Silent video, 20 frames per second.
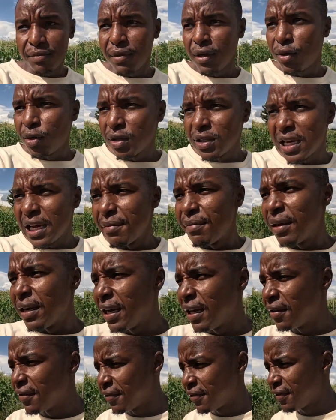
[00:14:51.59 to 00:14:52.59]
because I
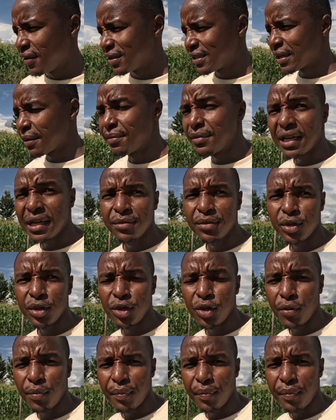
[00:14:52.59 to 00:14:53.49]
believe sometimes when you're